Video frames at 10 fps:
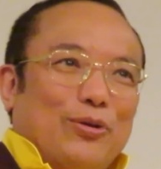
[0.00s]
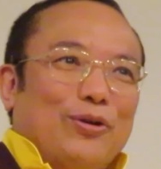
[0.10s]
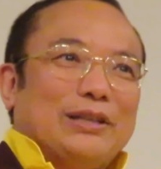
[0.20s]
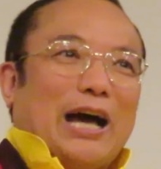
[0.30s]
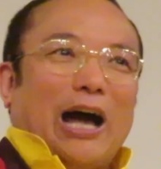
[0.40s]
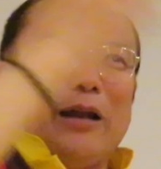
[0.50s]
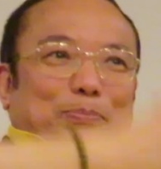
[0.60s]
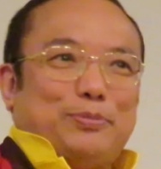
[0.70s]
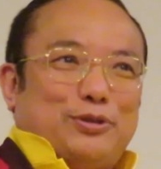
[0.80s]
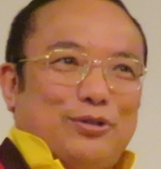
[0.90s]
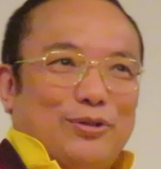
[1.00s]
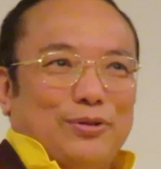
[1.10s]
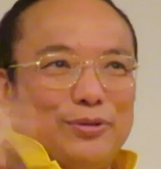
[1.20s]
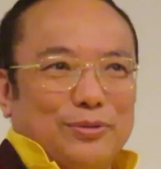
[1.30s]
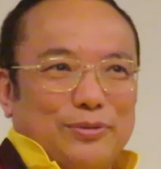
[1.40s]
all the Alps,
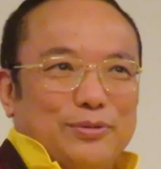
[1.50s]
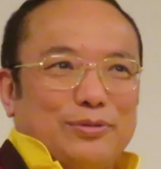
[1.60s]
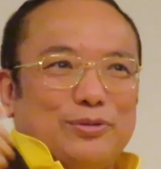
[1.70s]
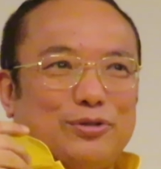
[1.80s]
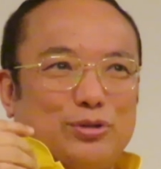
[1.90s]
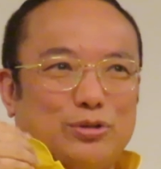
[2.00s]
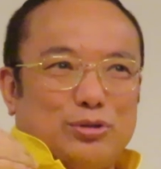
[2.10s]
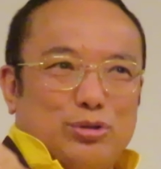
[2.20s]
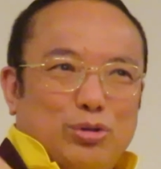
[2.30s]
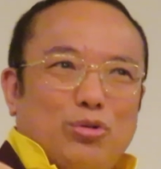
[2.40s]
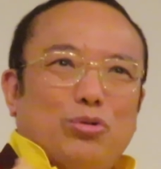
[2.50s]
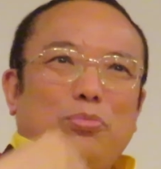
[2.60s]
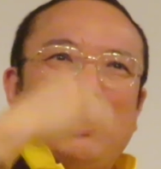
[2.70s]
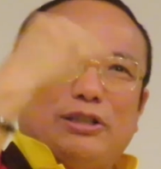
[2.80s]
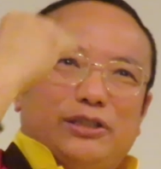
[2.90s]
so
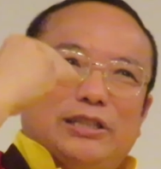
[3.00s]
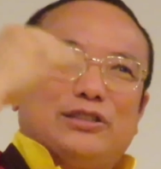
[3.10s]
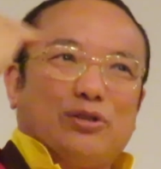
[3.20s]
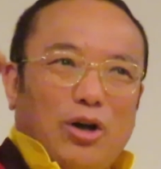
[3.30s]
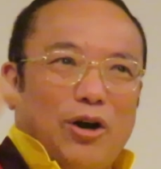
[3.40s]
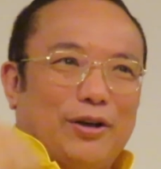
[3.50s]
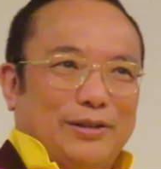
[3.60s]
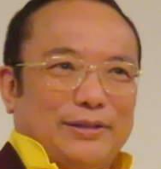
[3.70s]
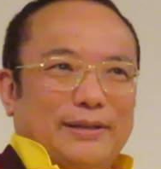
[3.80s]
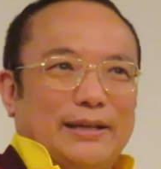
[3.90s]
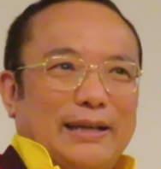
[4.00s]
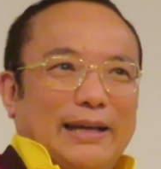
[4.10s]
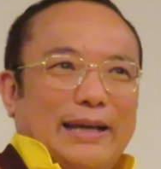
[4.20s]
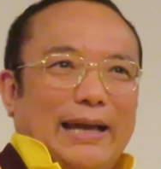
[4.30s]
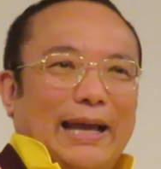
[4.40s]
much is gone.
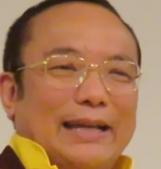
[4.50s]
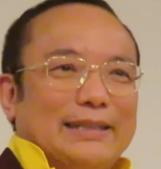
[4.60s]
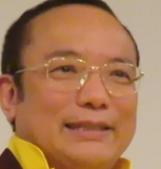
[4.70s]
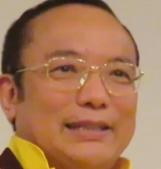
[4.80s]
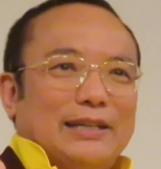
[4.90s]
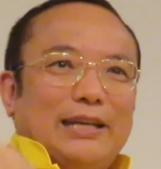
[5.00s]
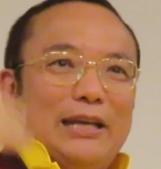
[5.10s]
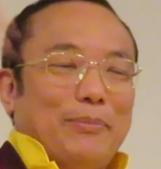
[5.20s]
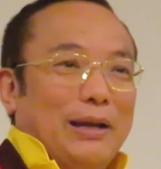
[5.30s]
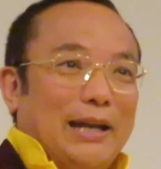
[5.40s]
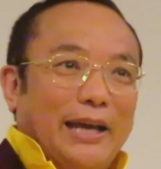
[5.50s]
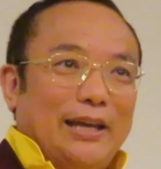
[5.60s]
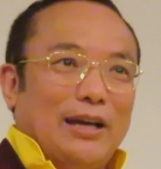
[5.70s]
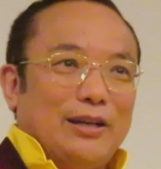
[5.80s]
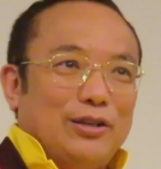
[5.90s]
And
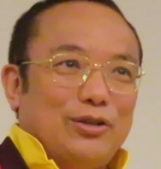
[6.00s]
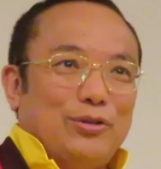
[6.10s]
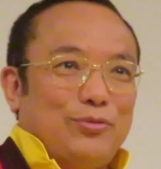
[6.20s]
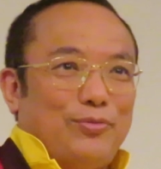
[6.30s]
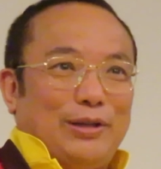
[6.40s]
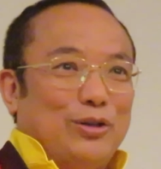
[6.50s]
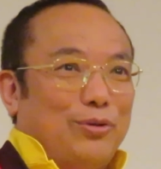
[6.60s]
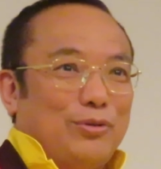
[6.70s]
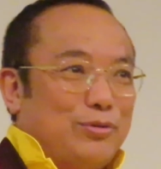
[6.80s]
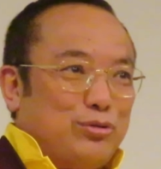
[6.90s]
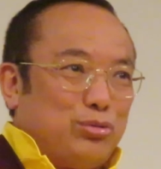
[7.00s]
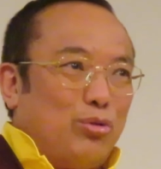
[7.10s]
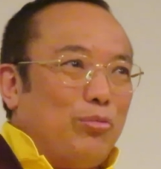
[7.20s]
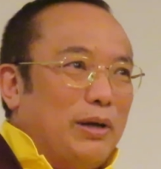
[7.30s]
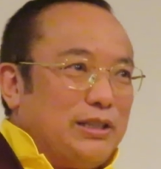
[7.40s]
Himalaya, we know,
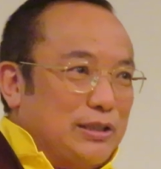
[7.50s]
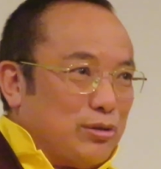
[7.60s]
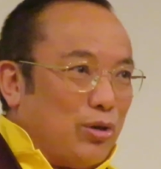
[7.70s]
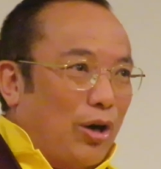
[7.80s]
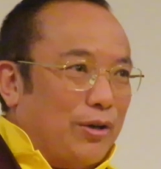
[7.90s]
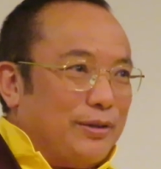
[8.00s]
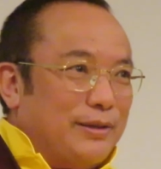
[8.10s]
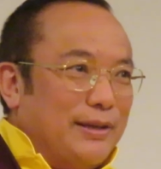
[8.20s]
so much is gone.